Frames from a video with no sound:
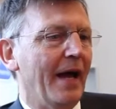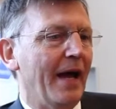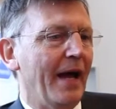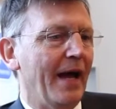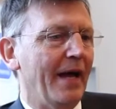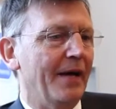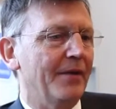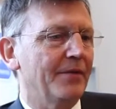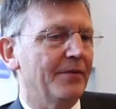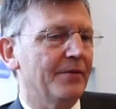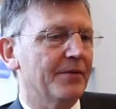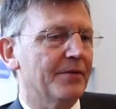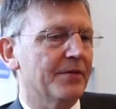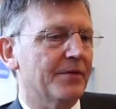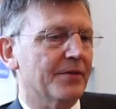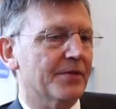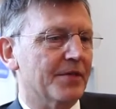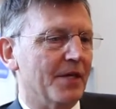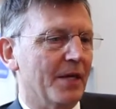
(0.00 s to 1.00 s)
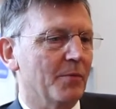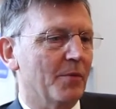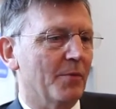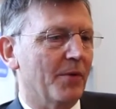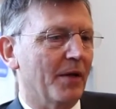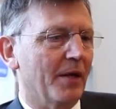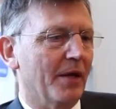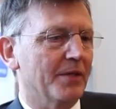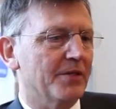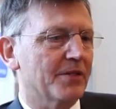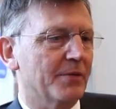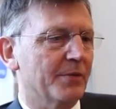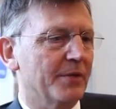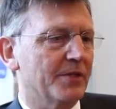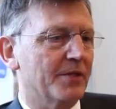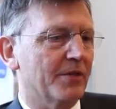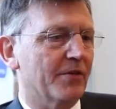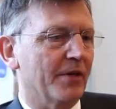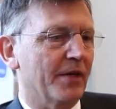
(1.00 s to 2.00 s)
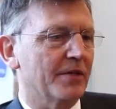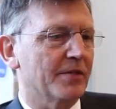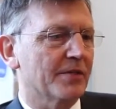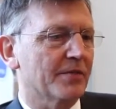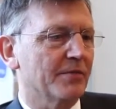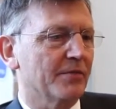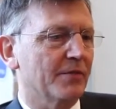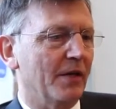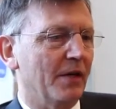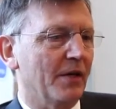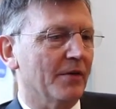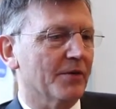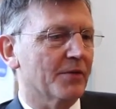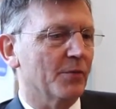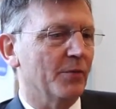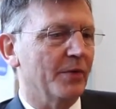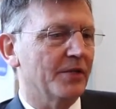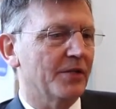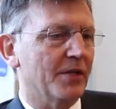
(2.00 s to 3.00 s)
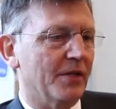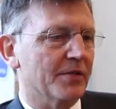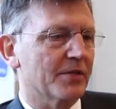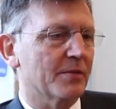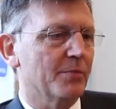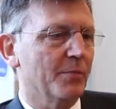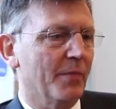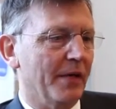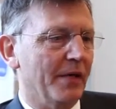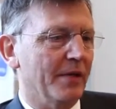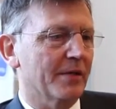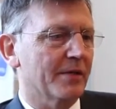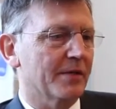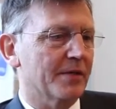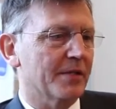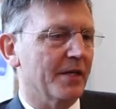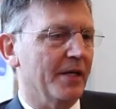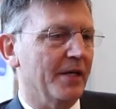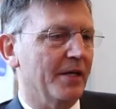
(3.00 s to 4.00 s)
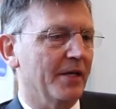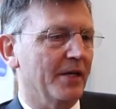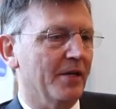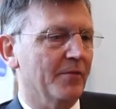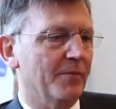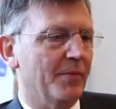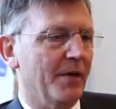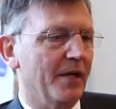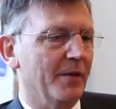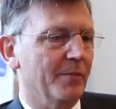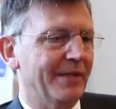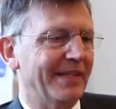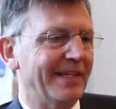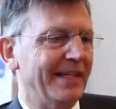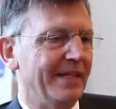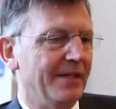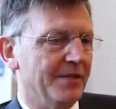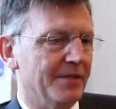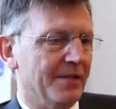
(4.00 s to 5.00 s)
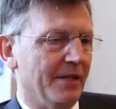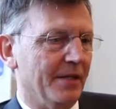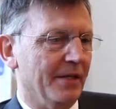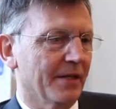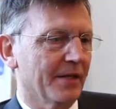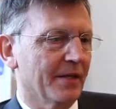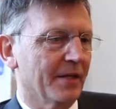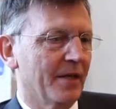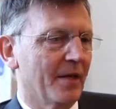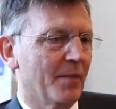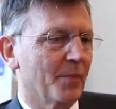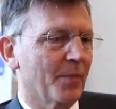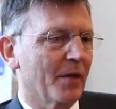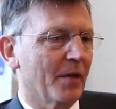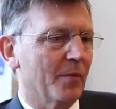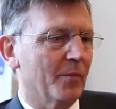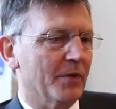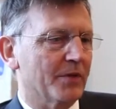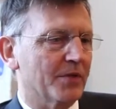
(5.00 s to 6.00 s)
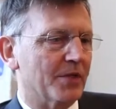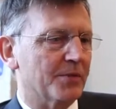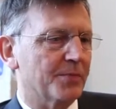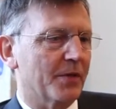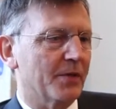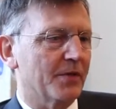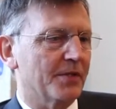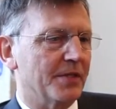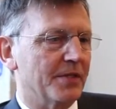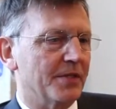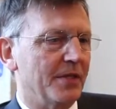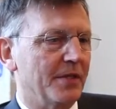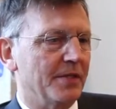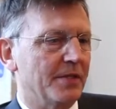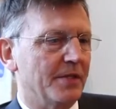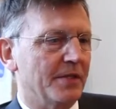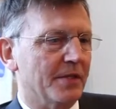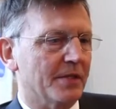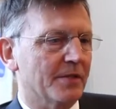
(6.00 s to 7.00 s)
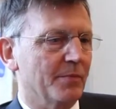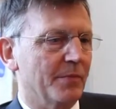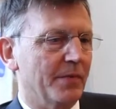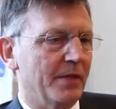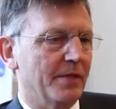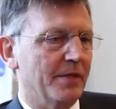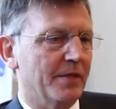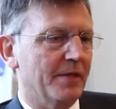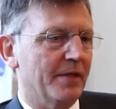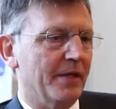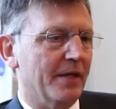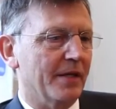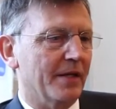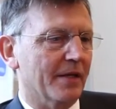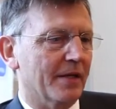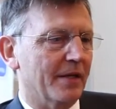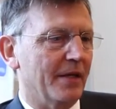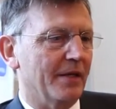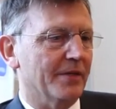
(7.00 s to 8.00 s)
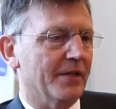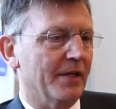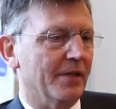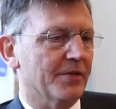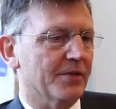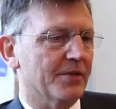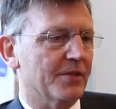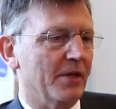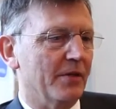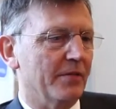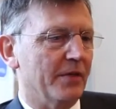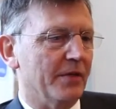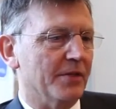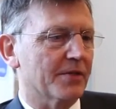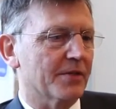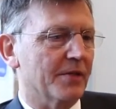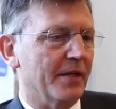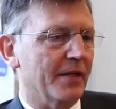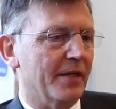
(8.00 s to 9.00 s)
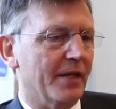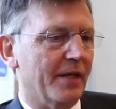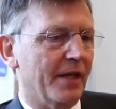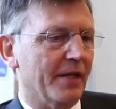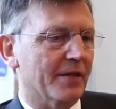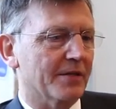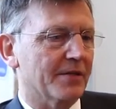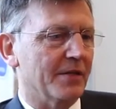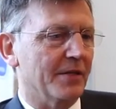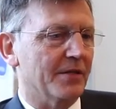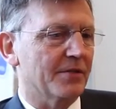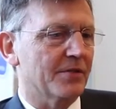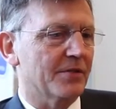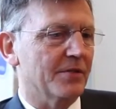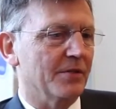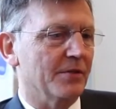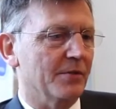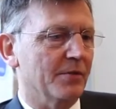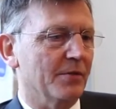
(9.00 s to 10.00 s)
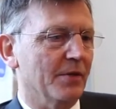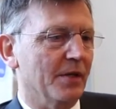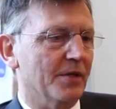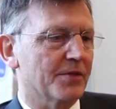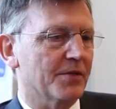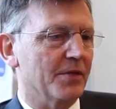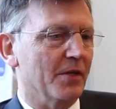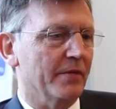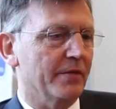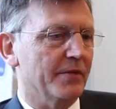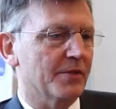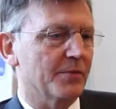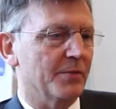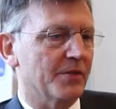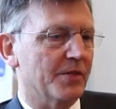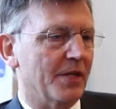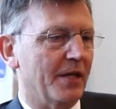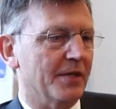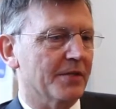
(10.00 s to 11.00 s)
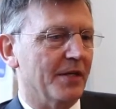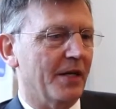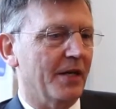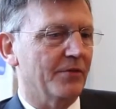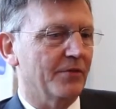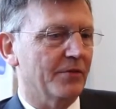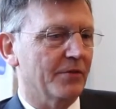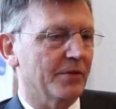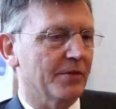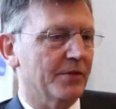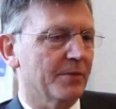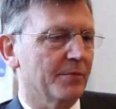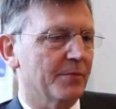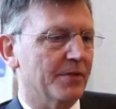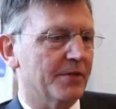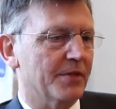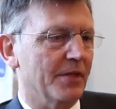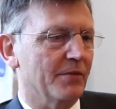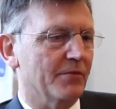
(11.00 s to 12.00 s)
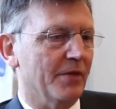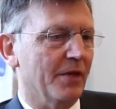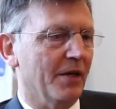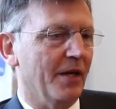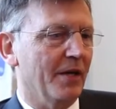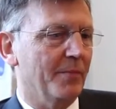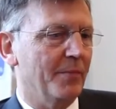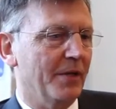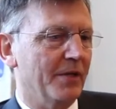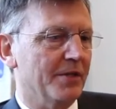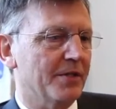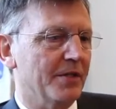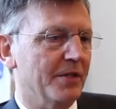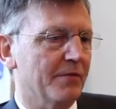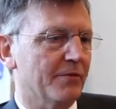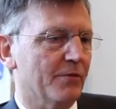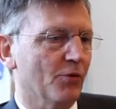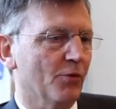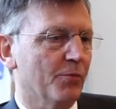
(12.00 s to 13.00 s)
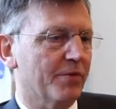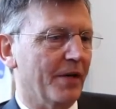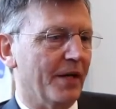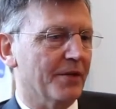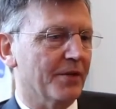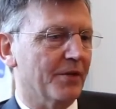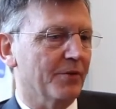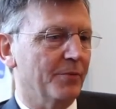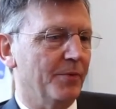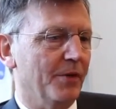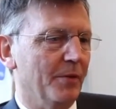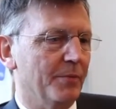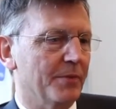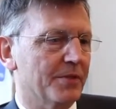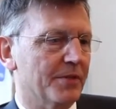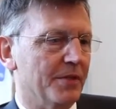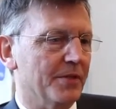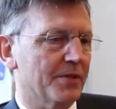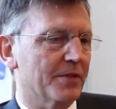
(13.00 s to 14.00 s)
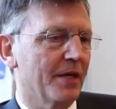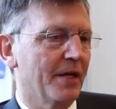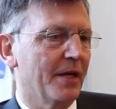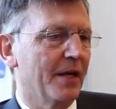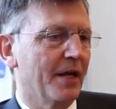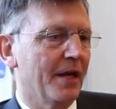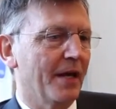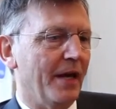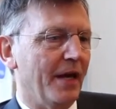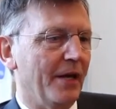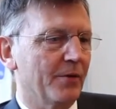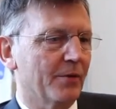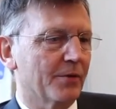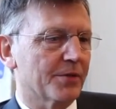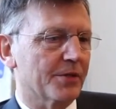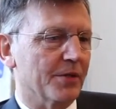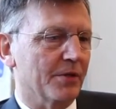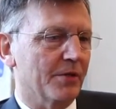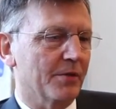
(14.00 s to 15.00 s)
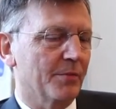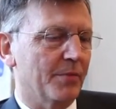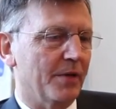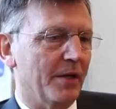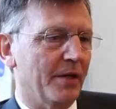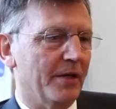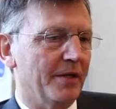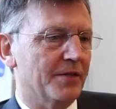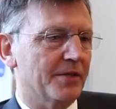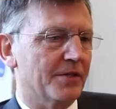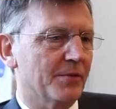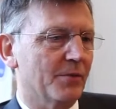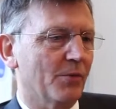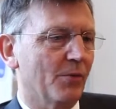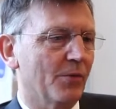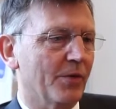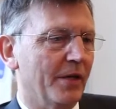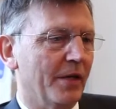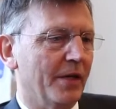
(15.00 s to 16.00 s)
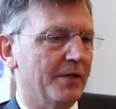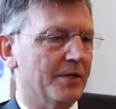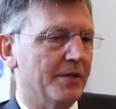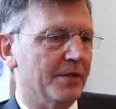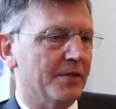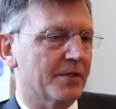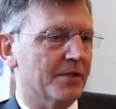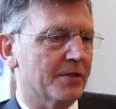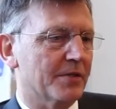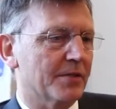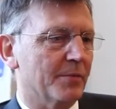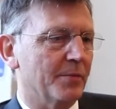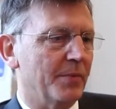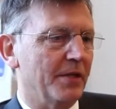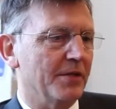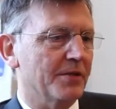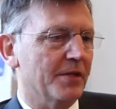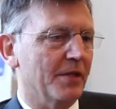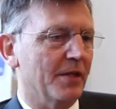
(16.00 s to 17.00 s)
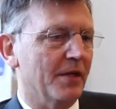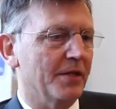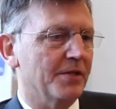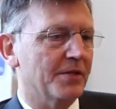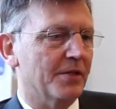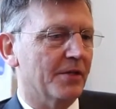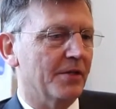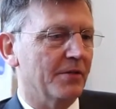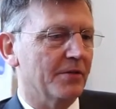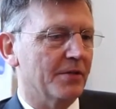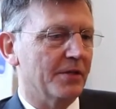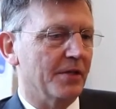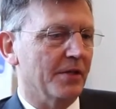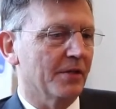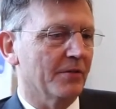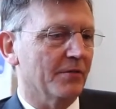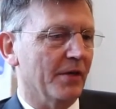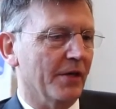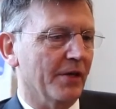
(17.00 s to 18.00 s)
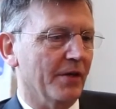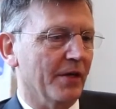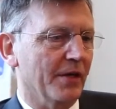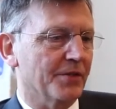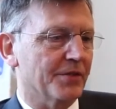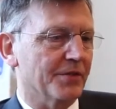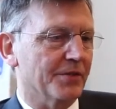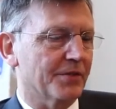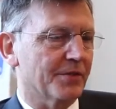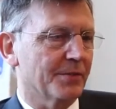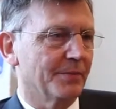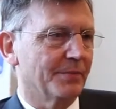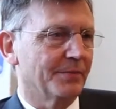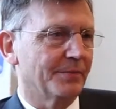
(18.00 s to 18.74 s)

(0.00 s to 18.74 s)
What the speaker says: And the same applies to integrators and VARs. We just make the taking of payment easy. But just because it's easy doesn't mean they get a cut-down service. They get access to a service which has 100% reliability for all practical purposes, and also complies to all the latest PCI security regulations.